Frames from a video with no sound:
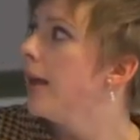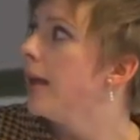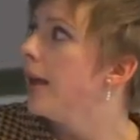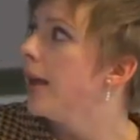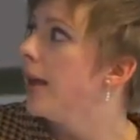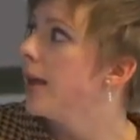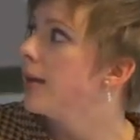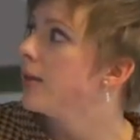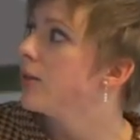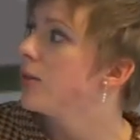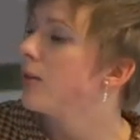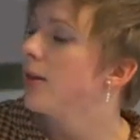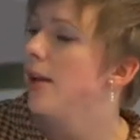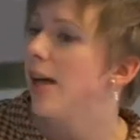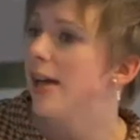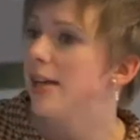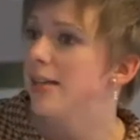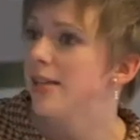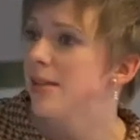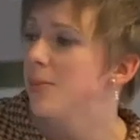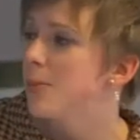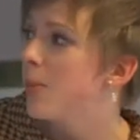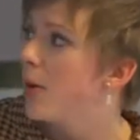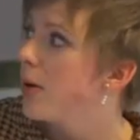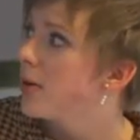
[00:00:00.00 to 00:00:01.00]
And the
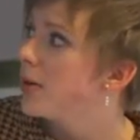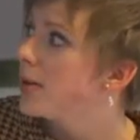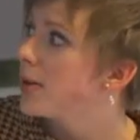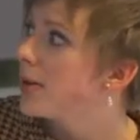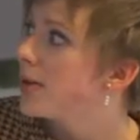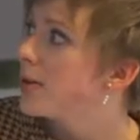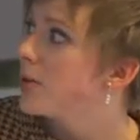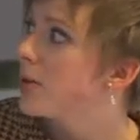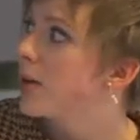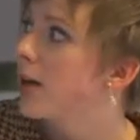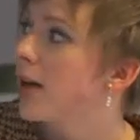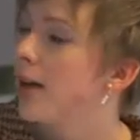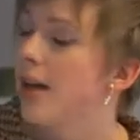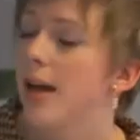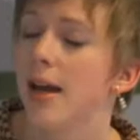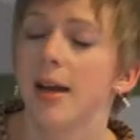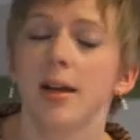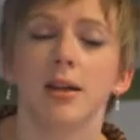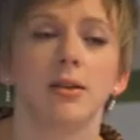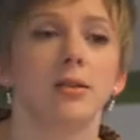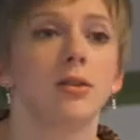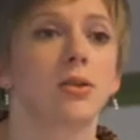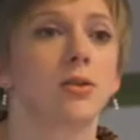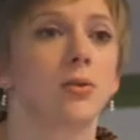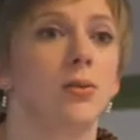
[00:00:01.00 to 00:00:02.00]
last point is the
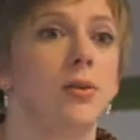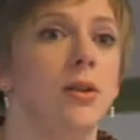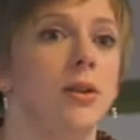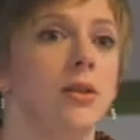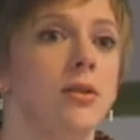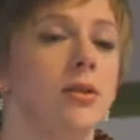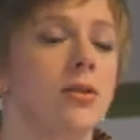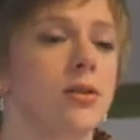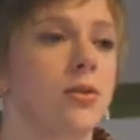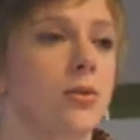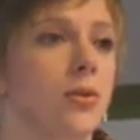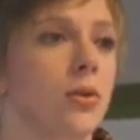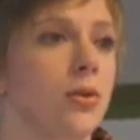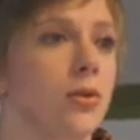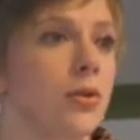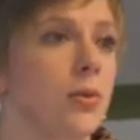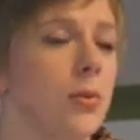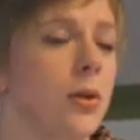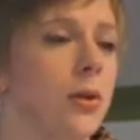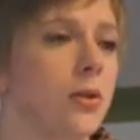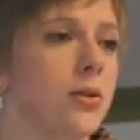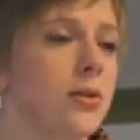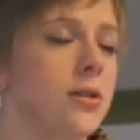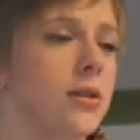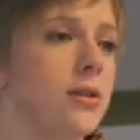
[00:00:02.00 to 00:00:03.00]
client's reinsurance,
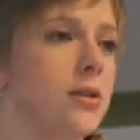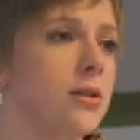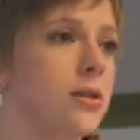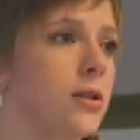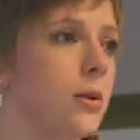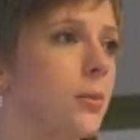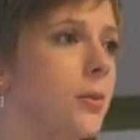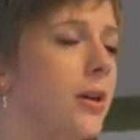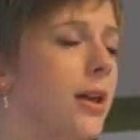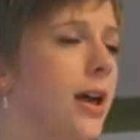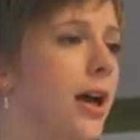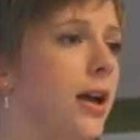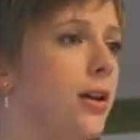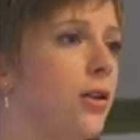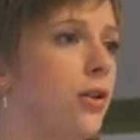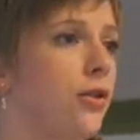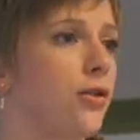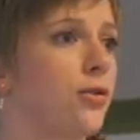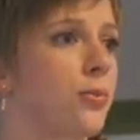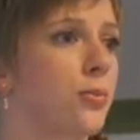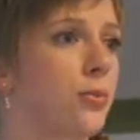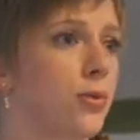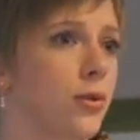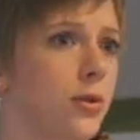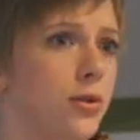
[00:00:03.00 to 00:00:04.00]
because in some kind
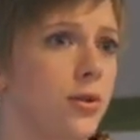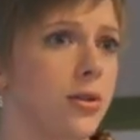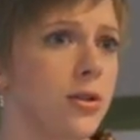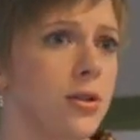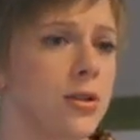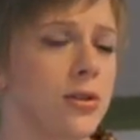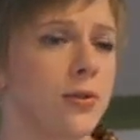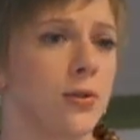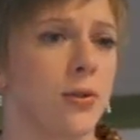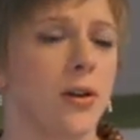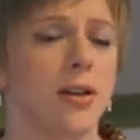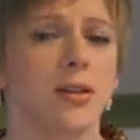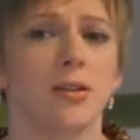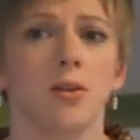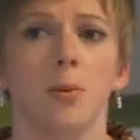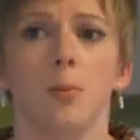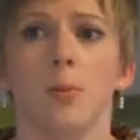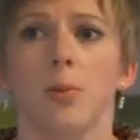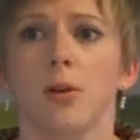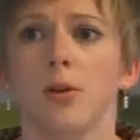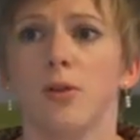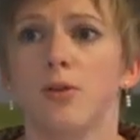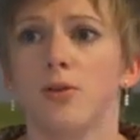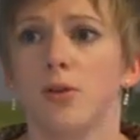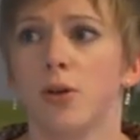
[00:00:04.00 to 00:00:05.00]
of products, for
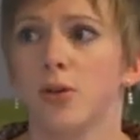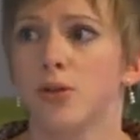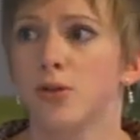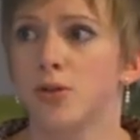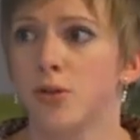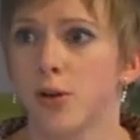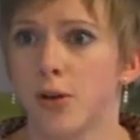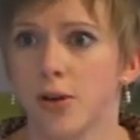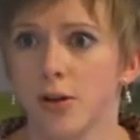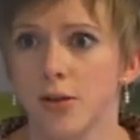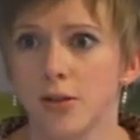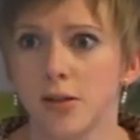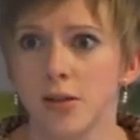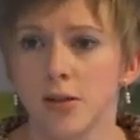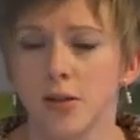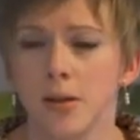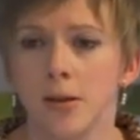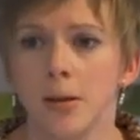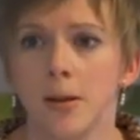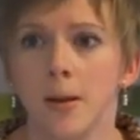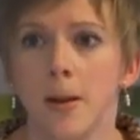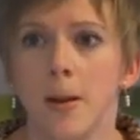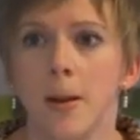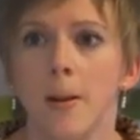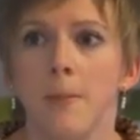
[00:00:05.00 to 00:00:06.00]
example for toys,
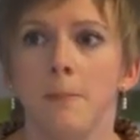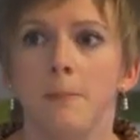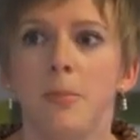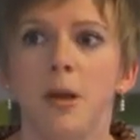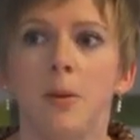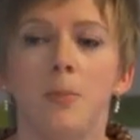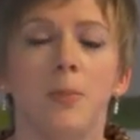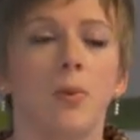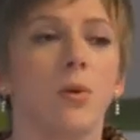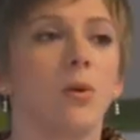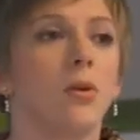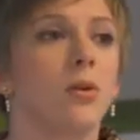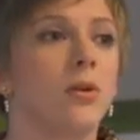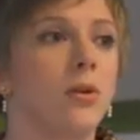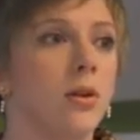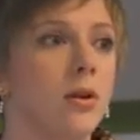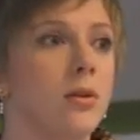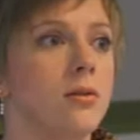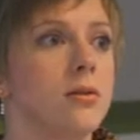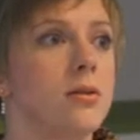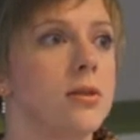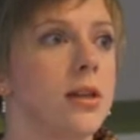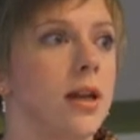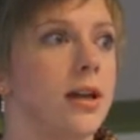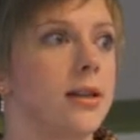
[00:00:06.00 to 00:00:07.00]
people
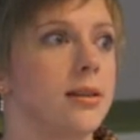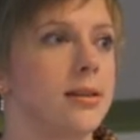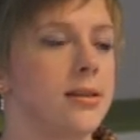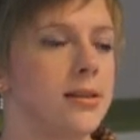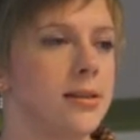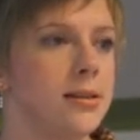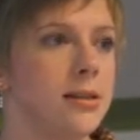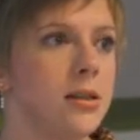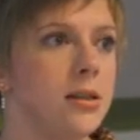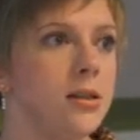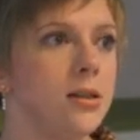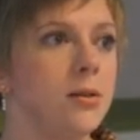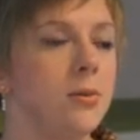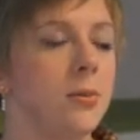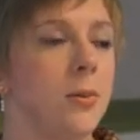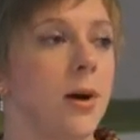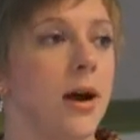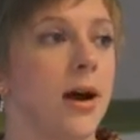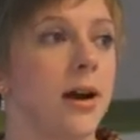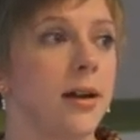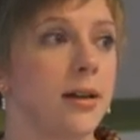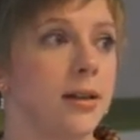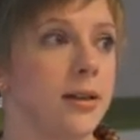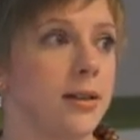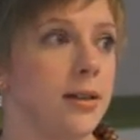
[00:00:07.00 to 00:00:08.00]
know that CE
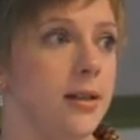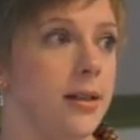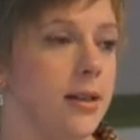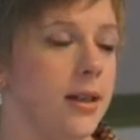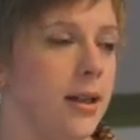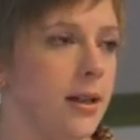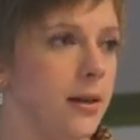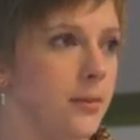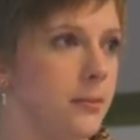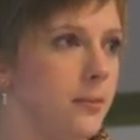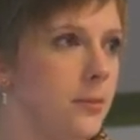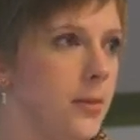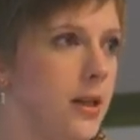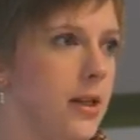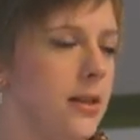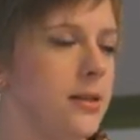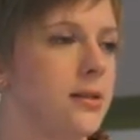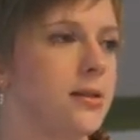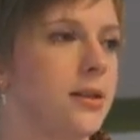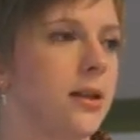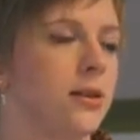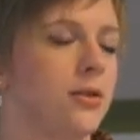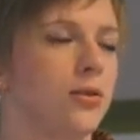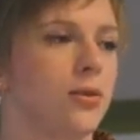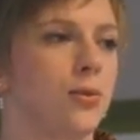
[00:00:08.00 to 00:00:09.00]
mark
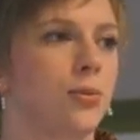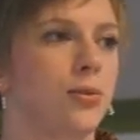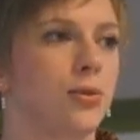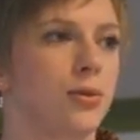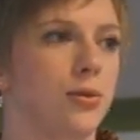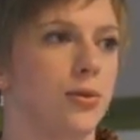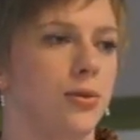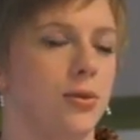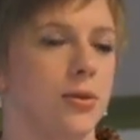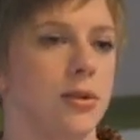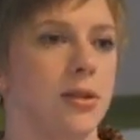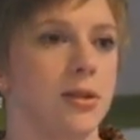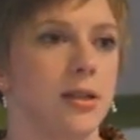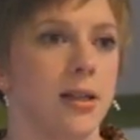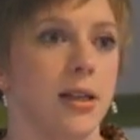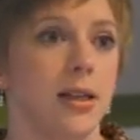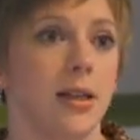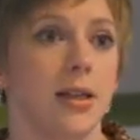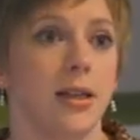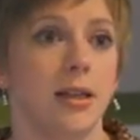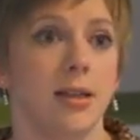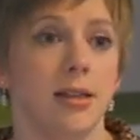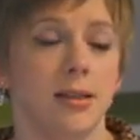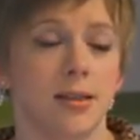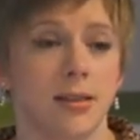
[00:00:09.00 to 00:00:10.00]
means that the product
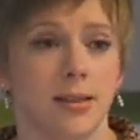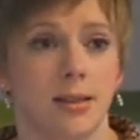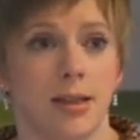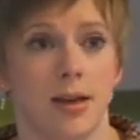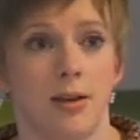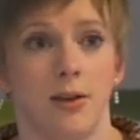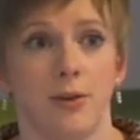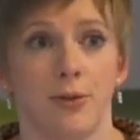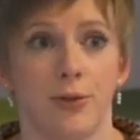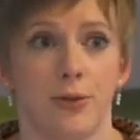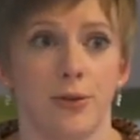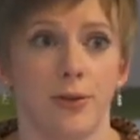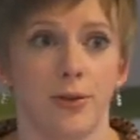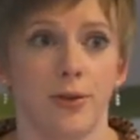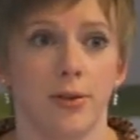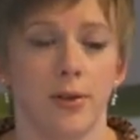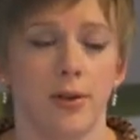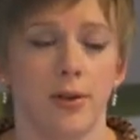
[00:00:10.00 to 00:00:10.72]
is safe.